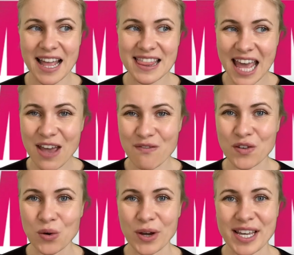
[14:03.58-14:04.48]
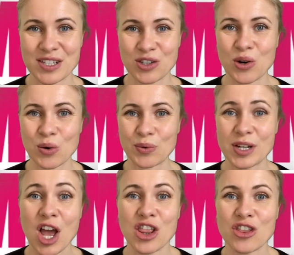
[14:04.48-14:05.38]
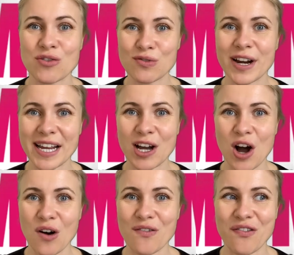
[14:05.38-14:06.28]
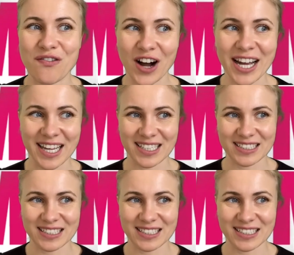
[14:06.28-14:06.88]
therefore it is called the Ring of Fire.